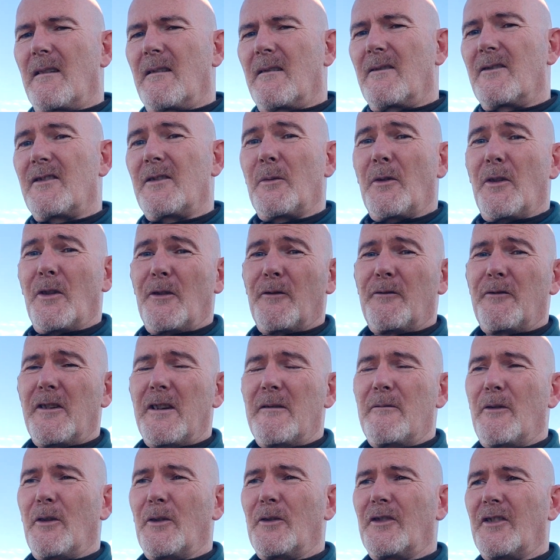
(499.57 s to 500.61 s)
So we've got the 3
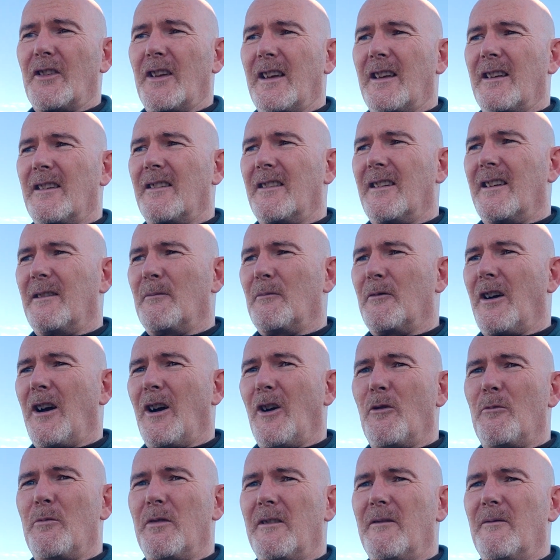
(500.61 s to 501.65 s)
rods out, and we're
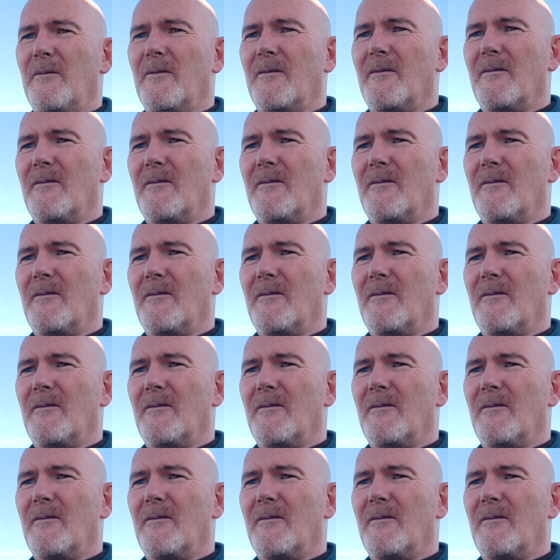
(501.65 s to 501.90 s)
hoping